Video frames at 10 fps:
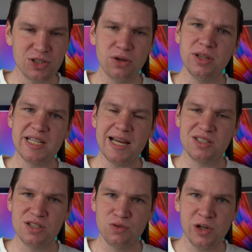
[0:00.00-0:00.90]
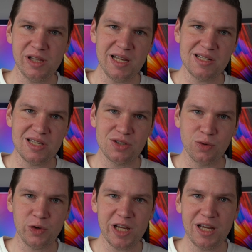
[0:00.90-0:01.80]
so the text is really easy to
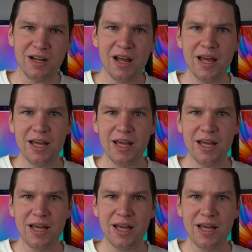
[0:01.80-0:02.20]
read.